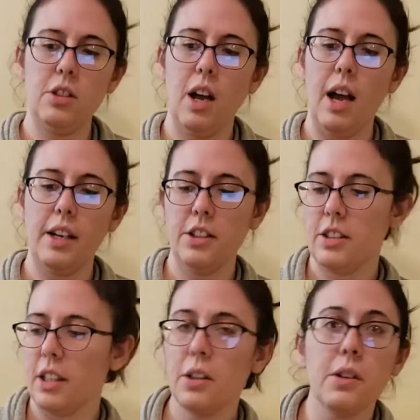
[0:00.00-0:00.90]
I just
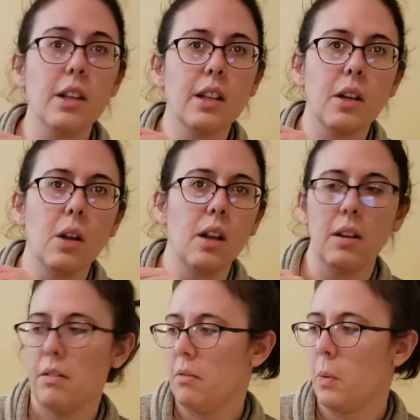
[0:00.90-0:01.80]
included a
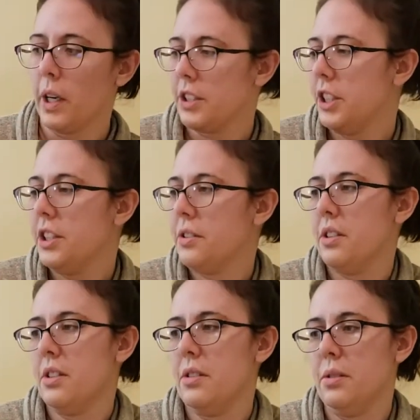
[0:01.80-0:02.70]
little worksheet you
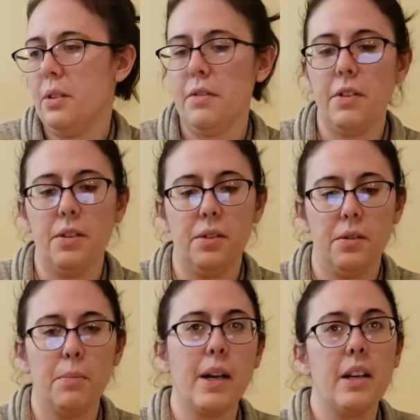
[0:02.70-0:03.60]
can do if you
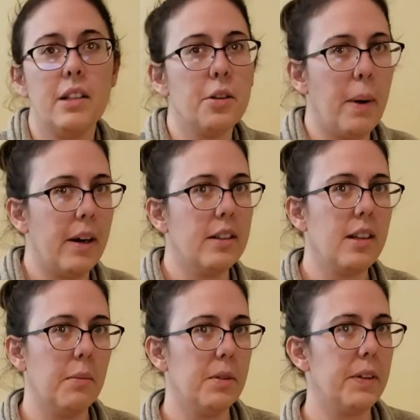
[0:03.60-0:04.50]
might need your parents'
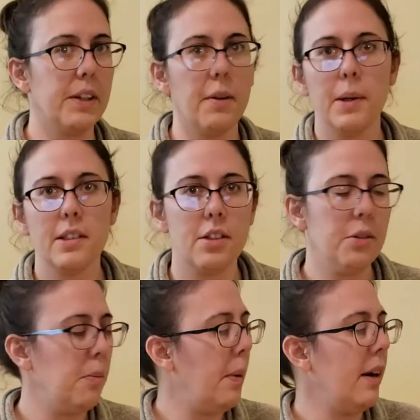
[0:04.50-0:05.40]
help to figure out what to
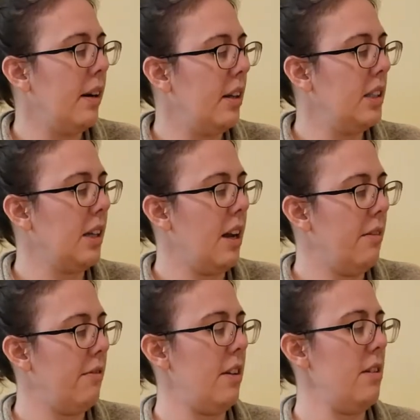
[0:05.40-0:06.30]
do, but it's kind of
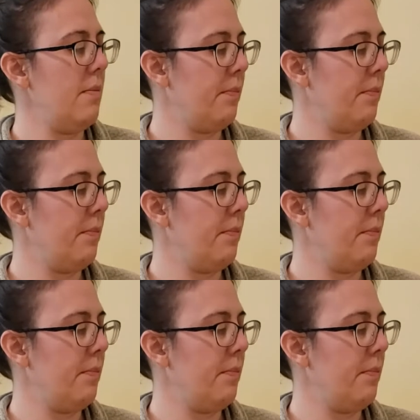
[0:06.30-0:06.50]
fun.